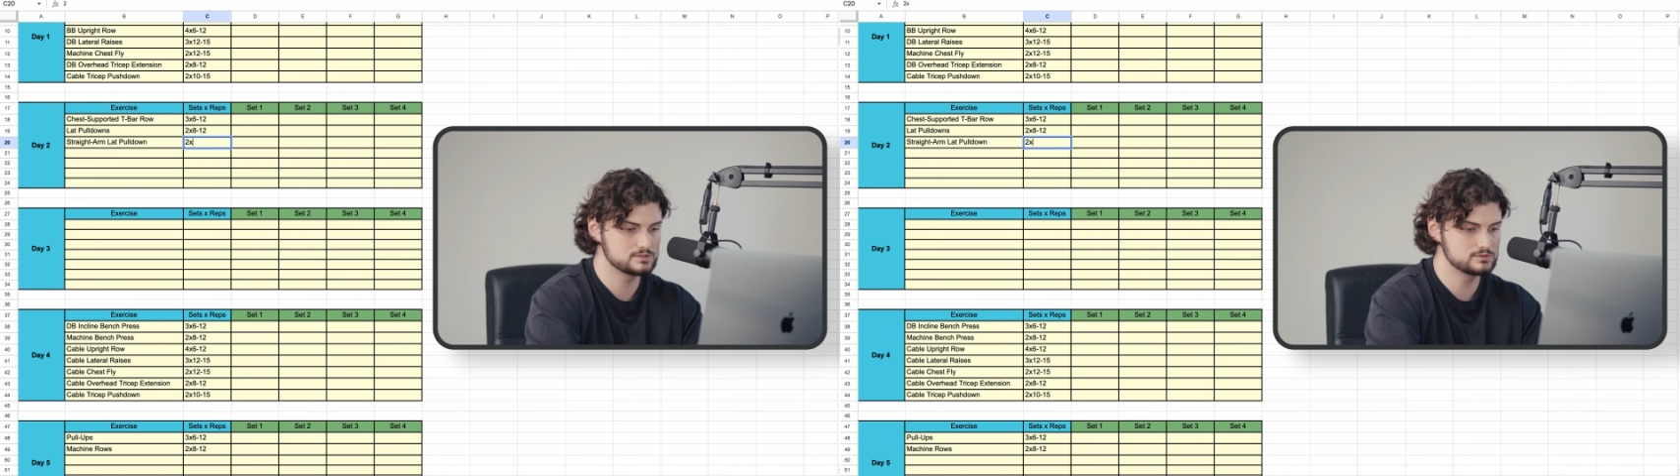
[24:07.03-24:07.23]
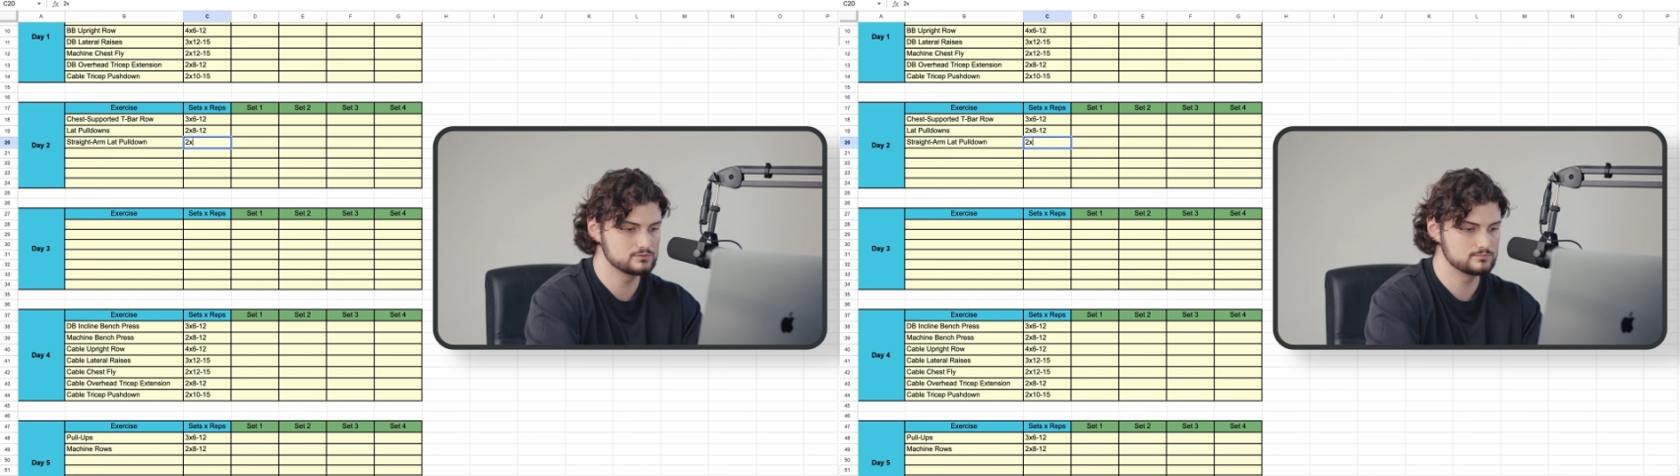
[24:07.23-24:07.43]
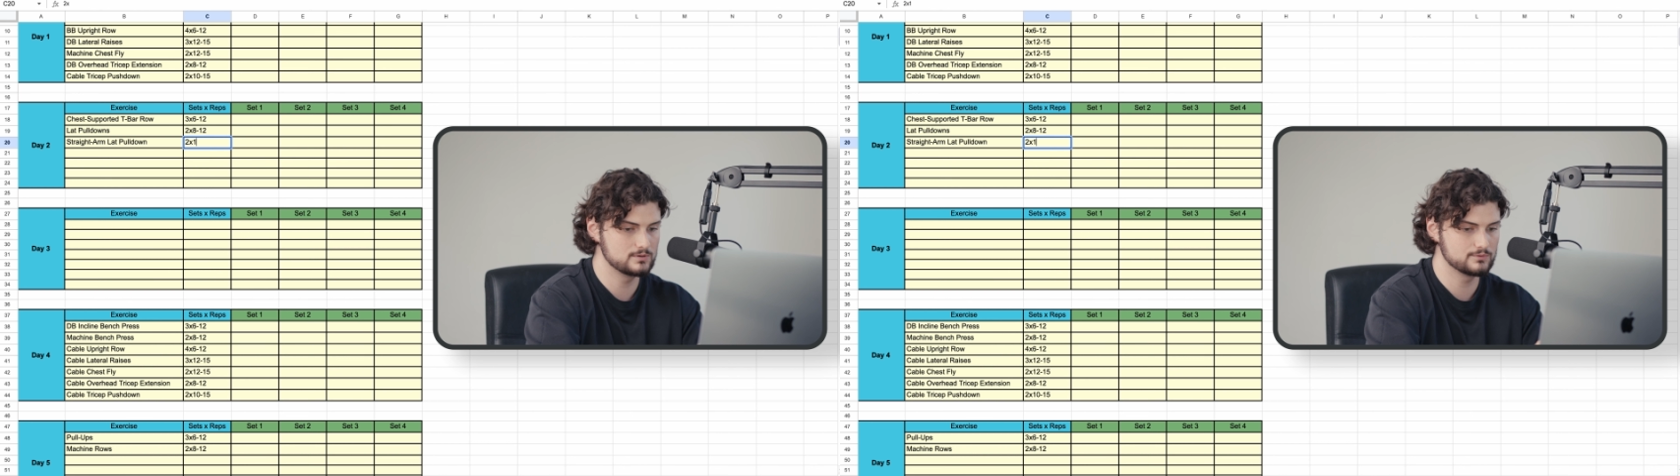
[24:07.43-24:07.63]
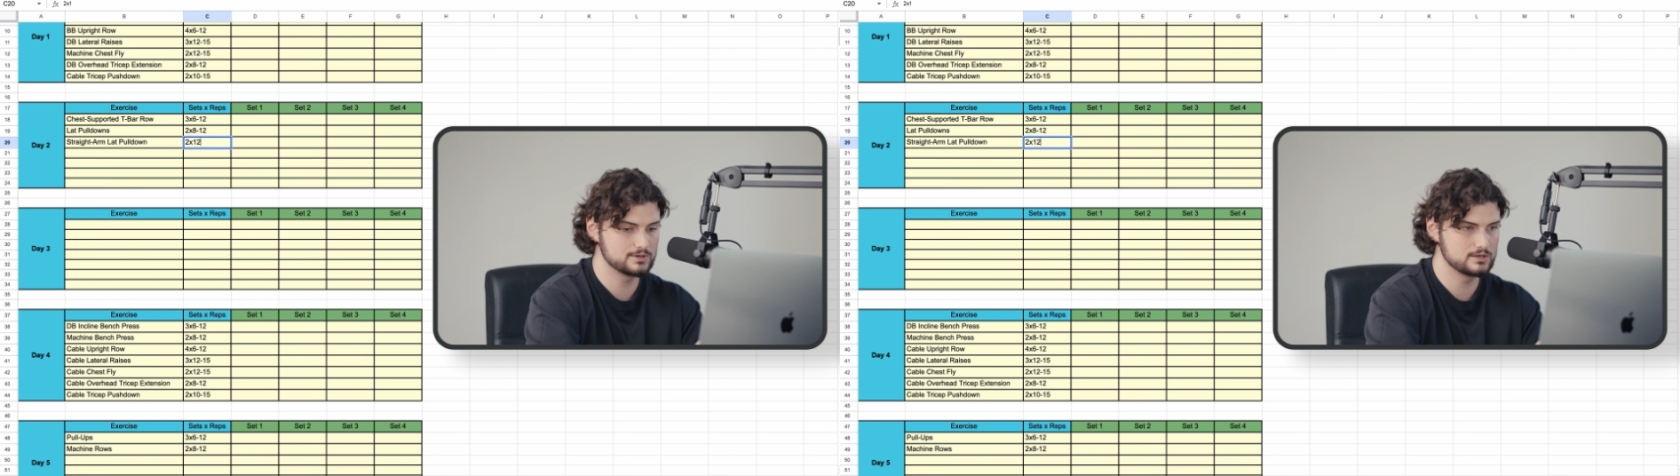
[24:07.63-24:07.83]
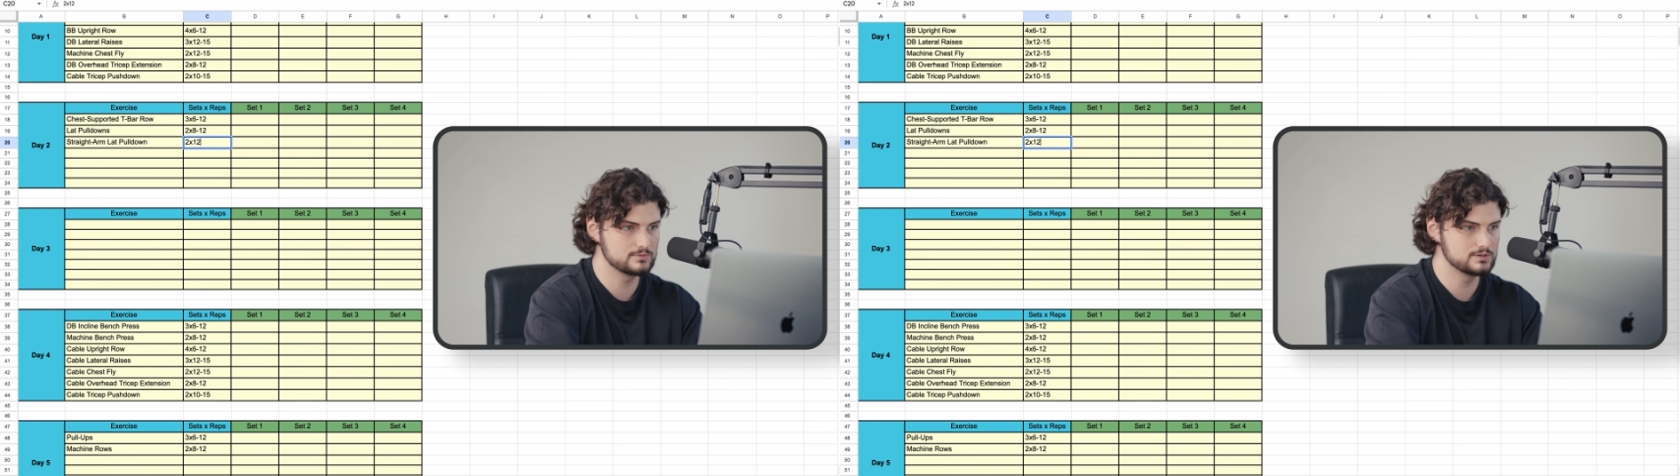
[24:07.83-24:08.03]
2, but we're
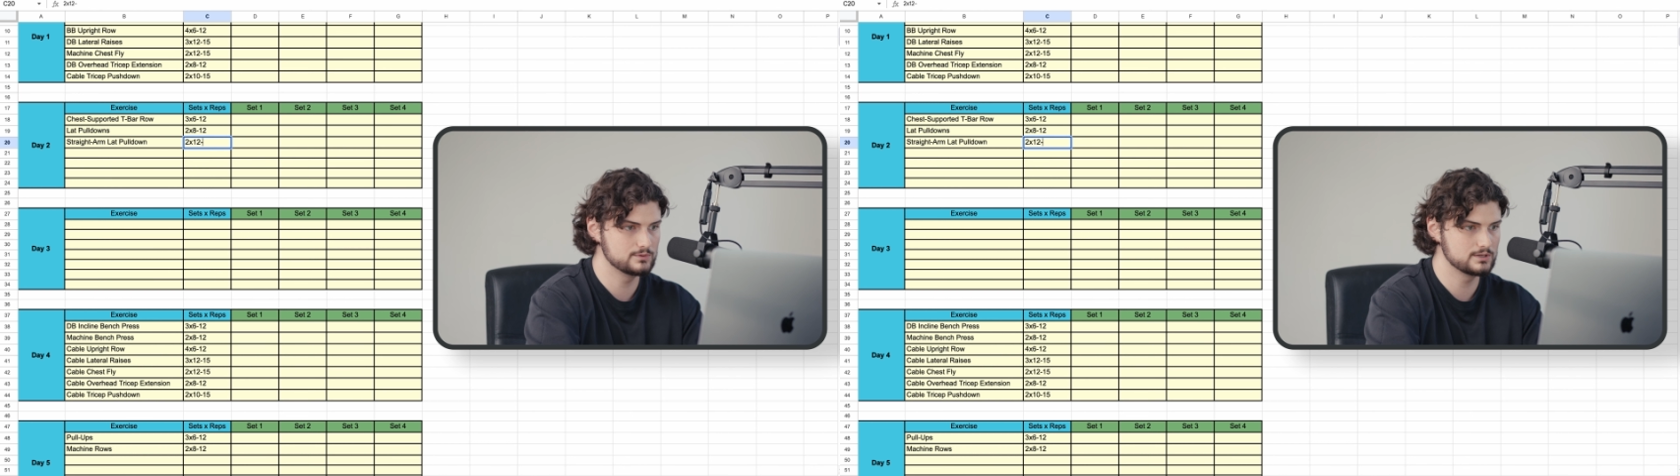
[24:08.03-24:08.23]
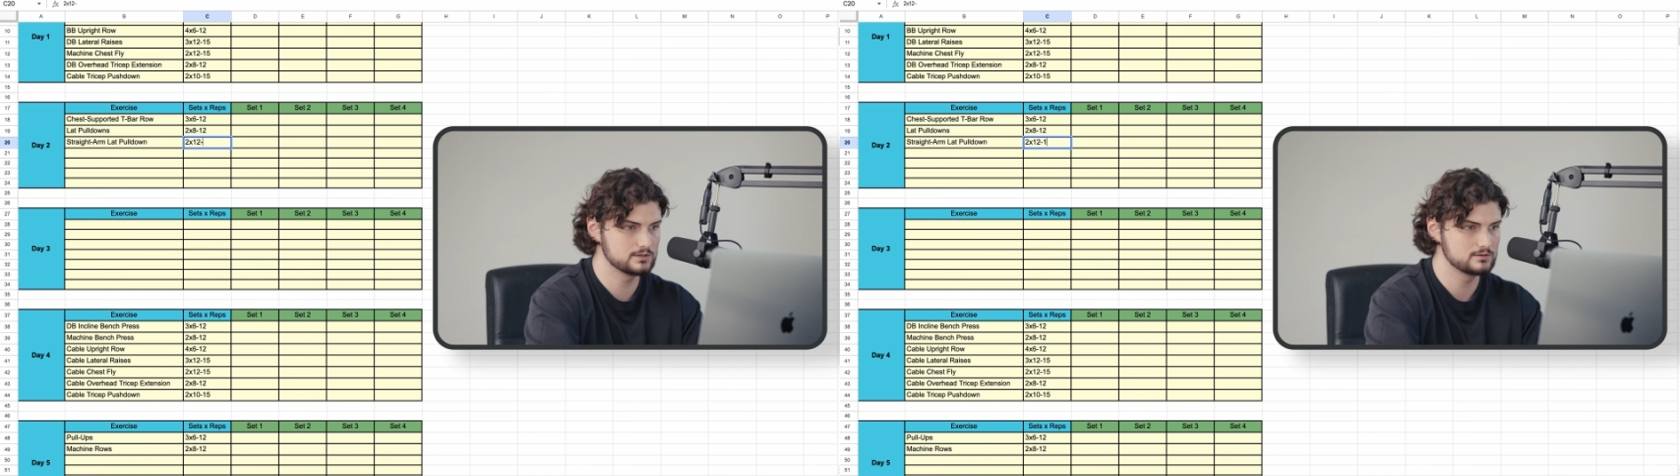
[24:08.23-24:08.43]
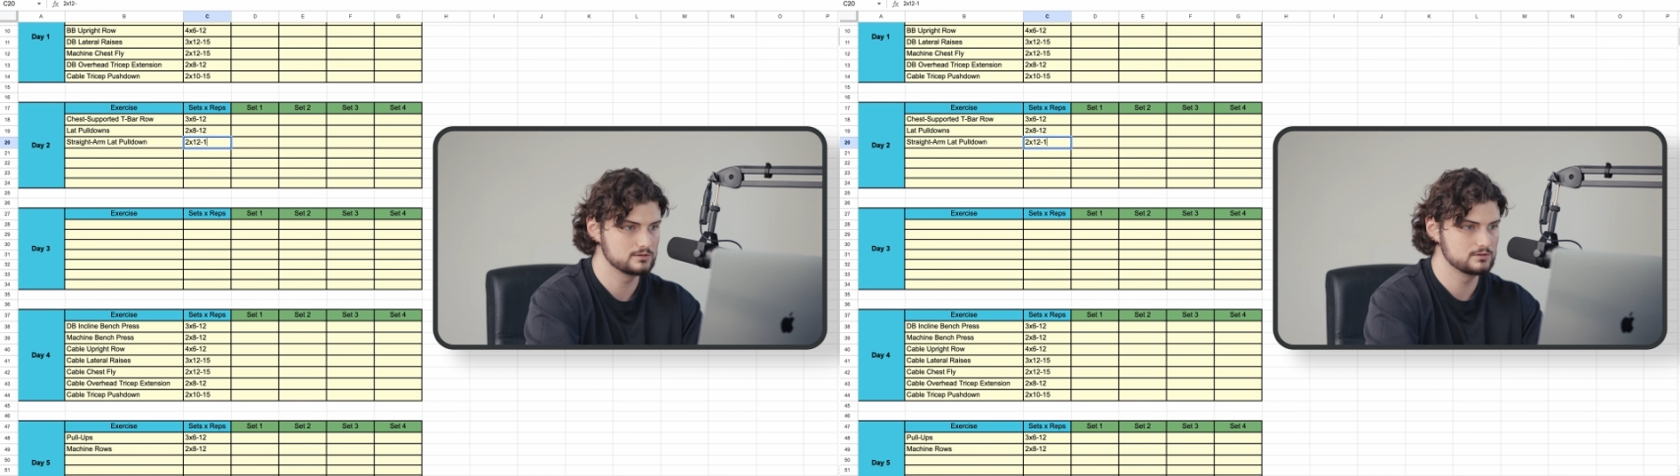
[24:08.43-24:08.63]
going to be doing